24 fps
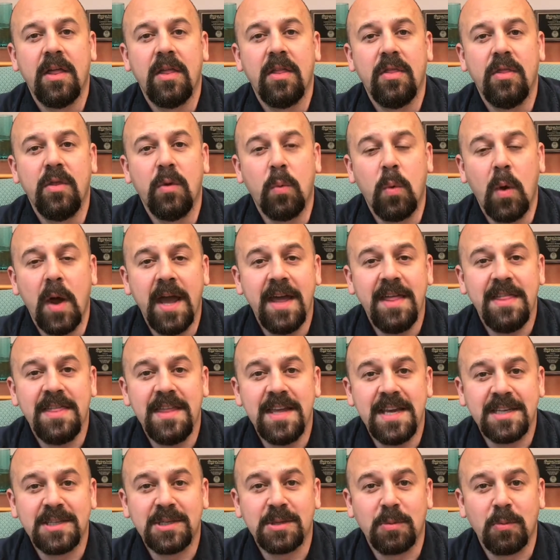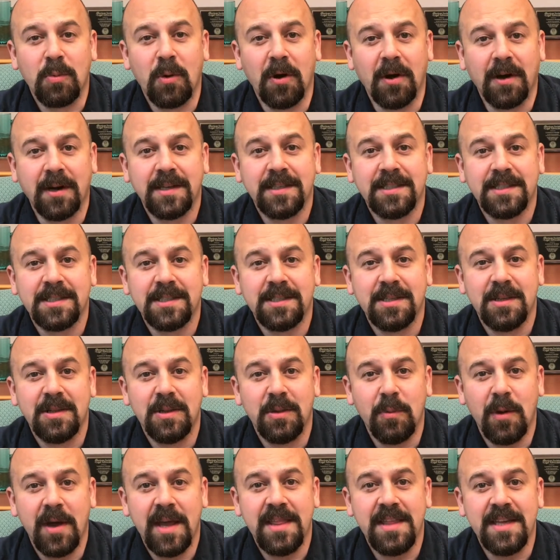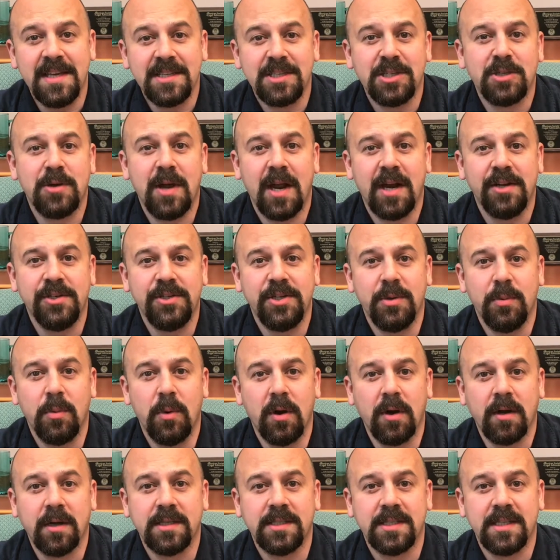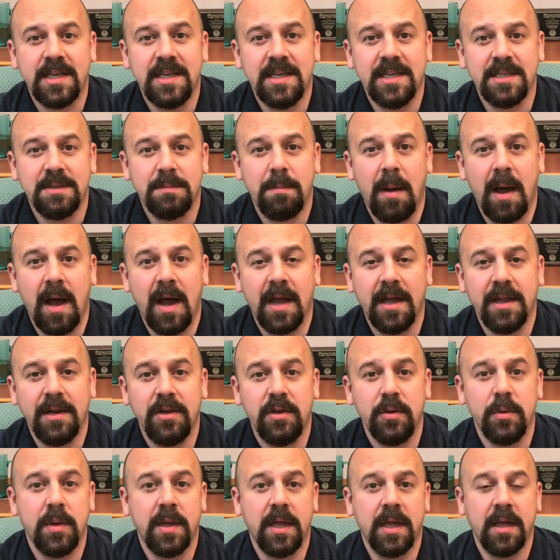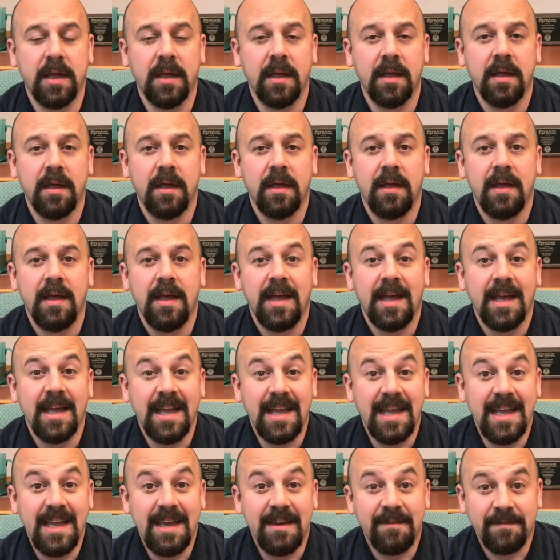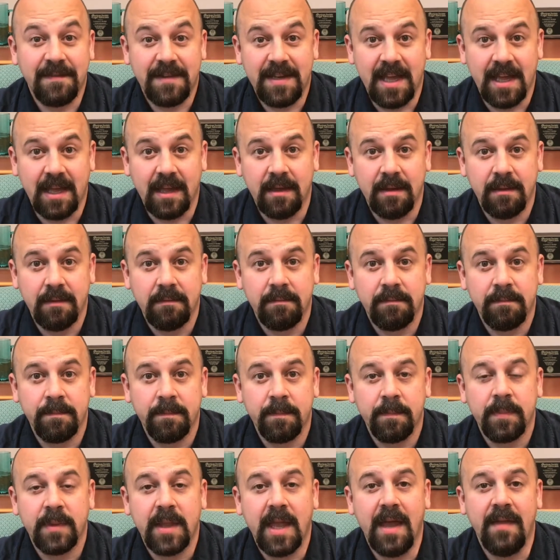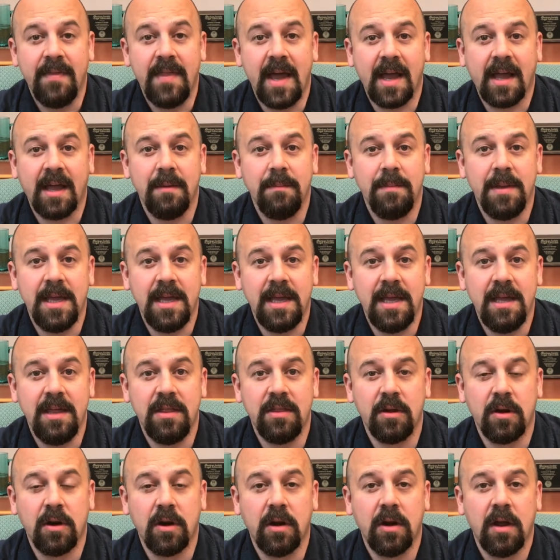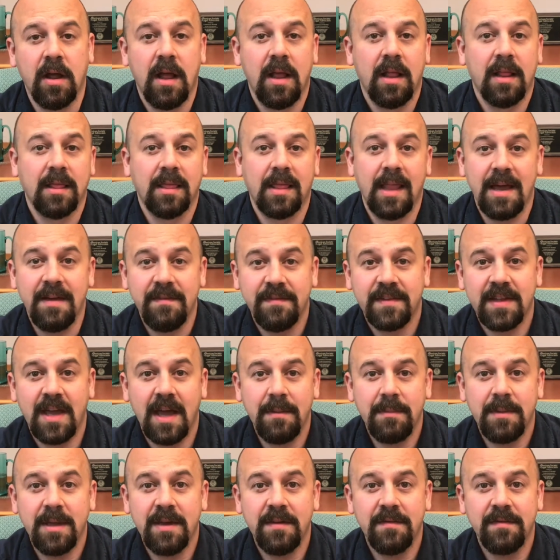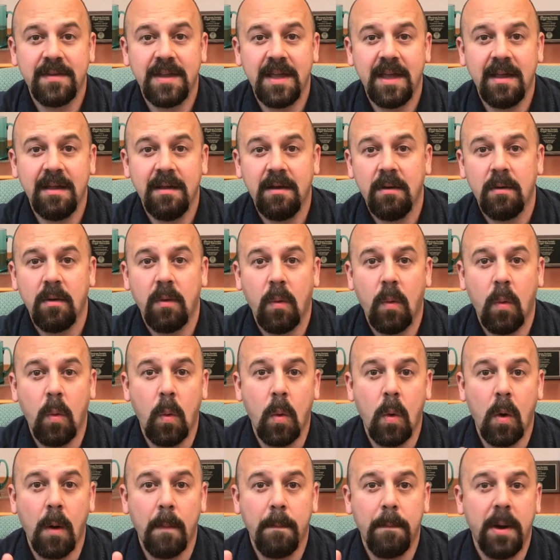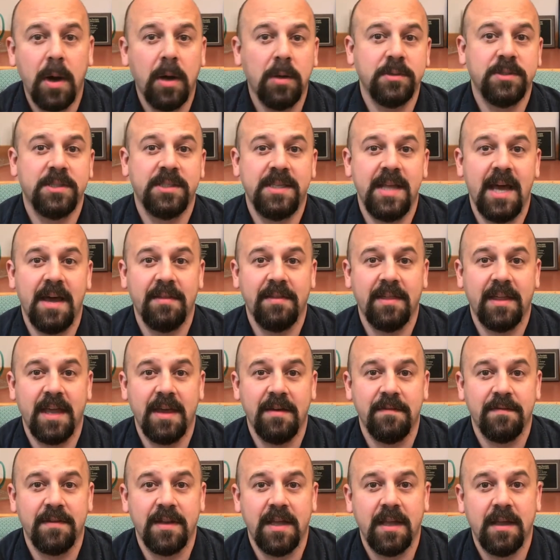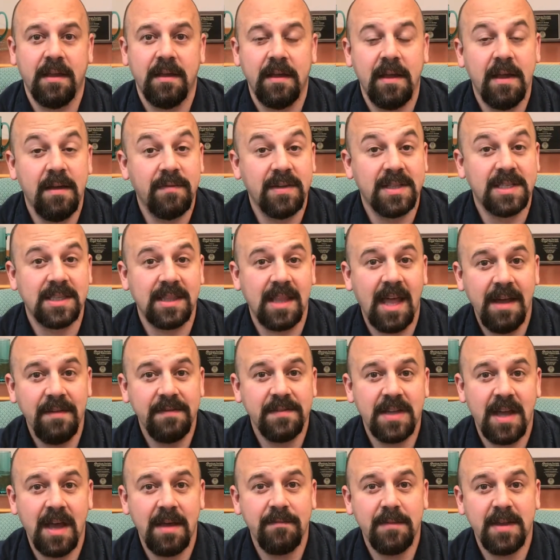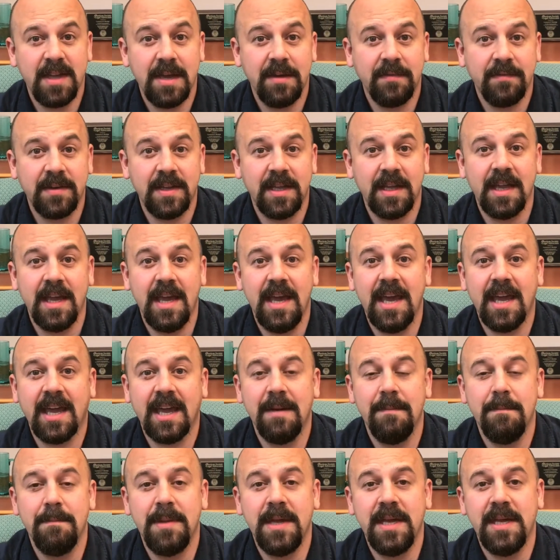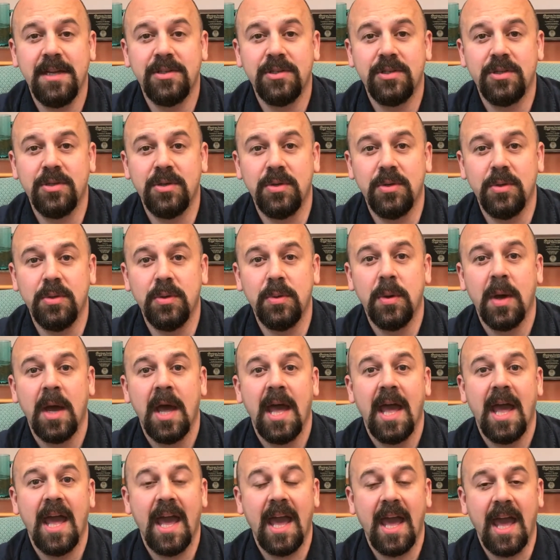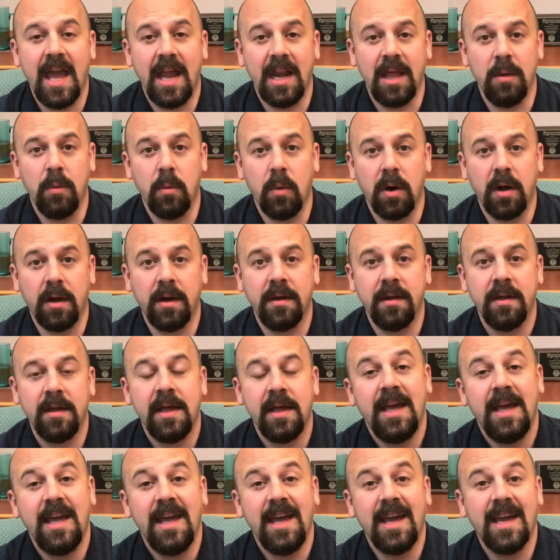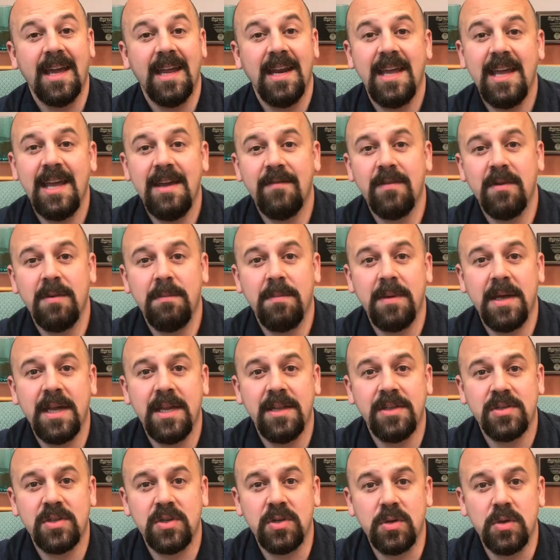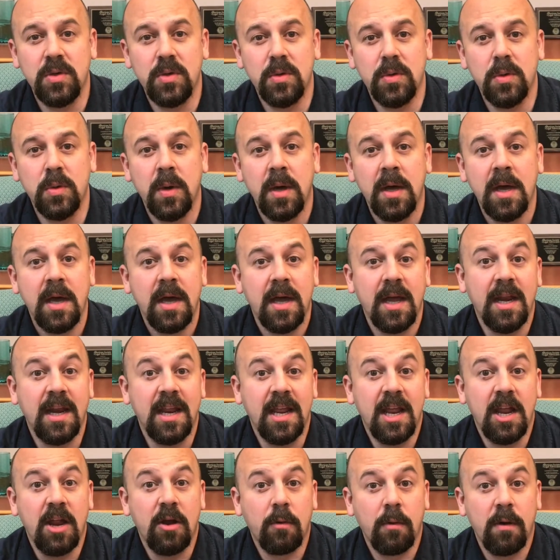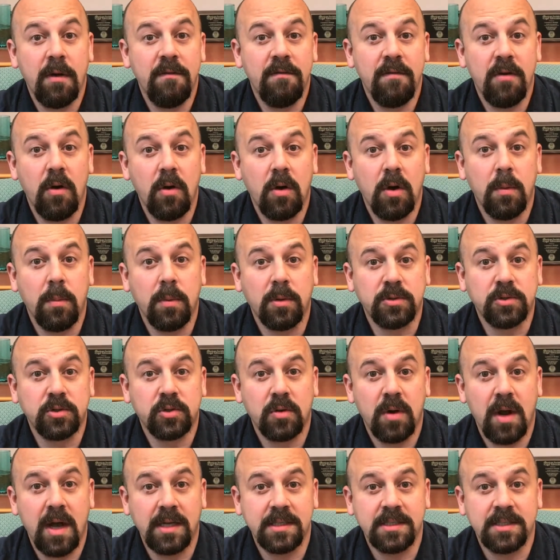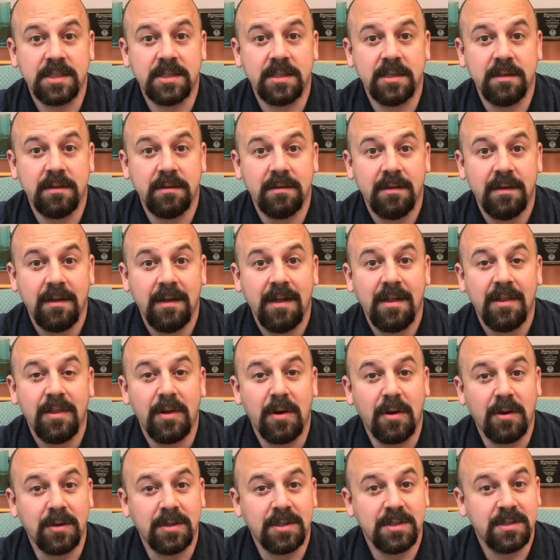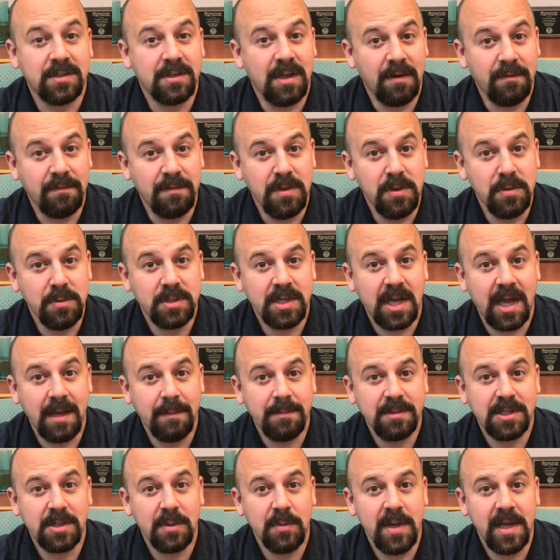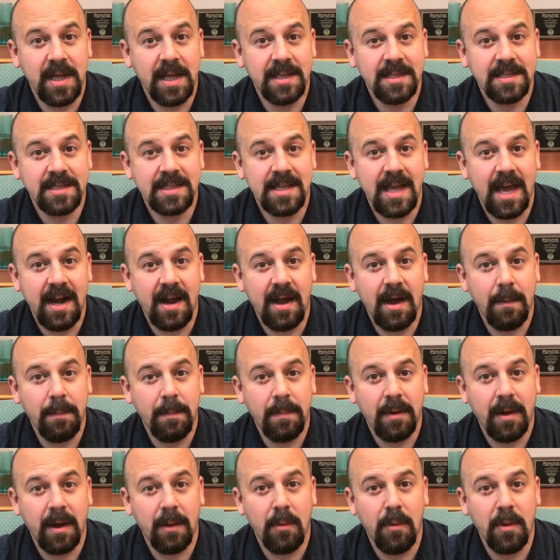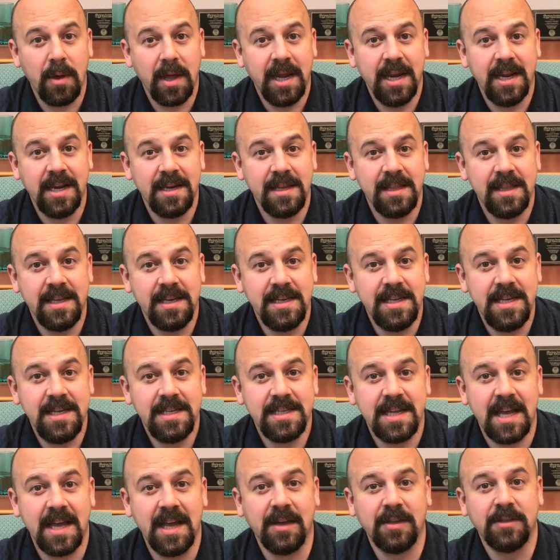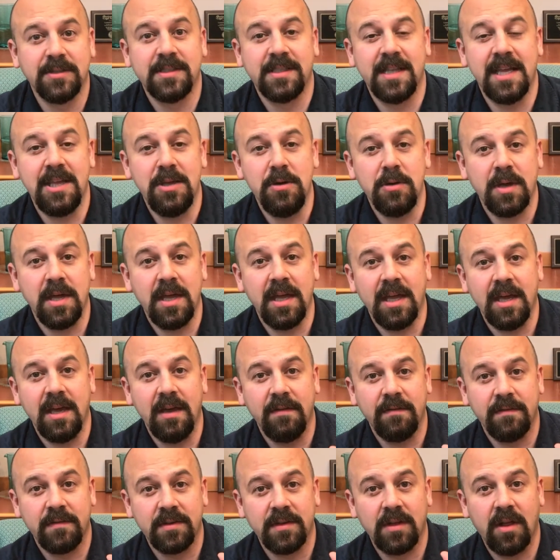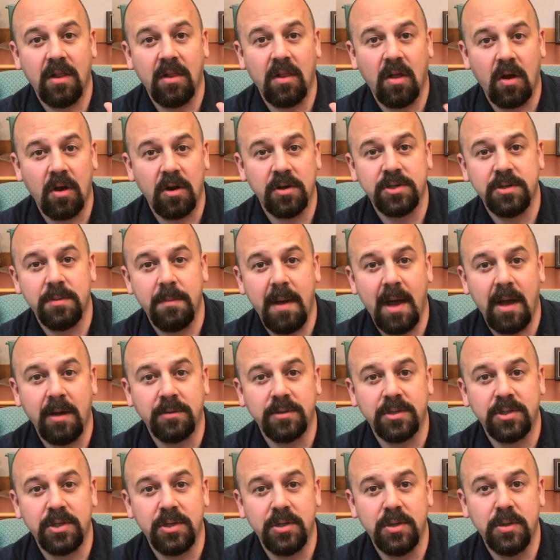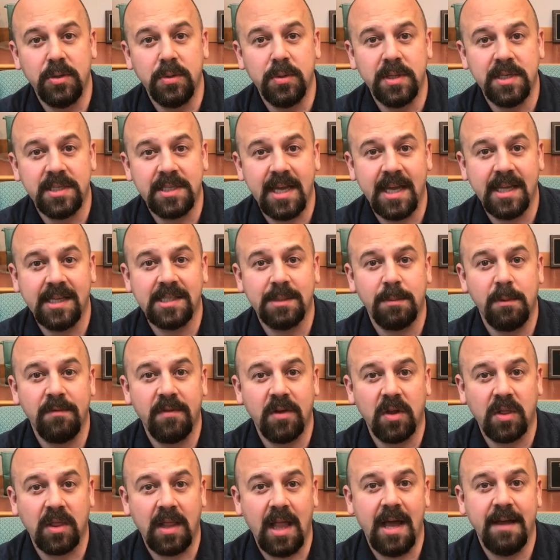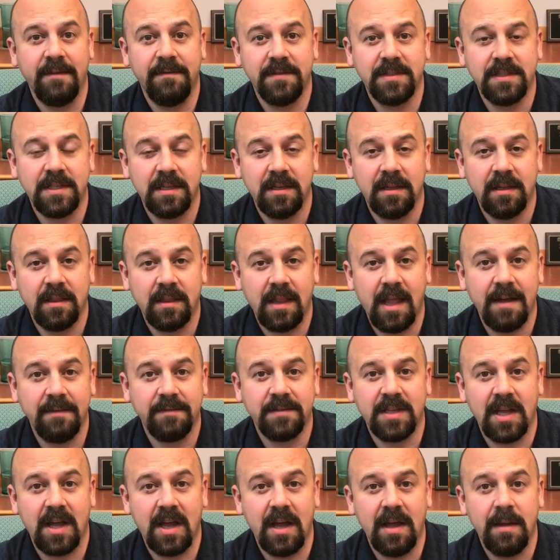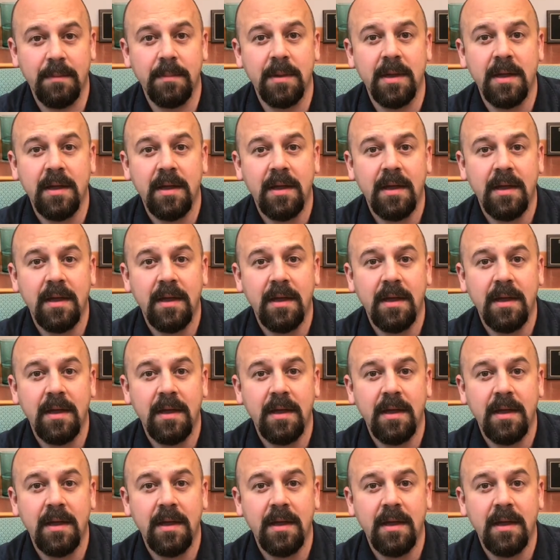The way this strategy works is by doing gifting, and that can be either lifetime gifting or post-death gifting. If it's lifetime gifting, it can be to anyone. It can even be to an irrevocable trust. There are a few types that we can set up. I won't get into the details, that you can gift a large amount to and take some of your lifetime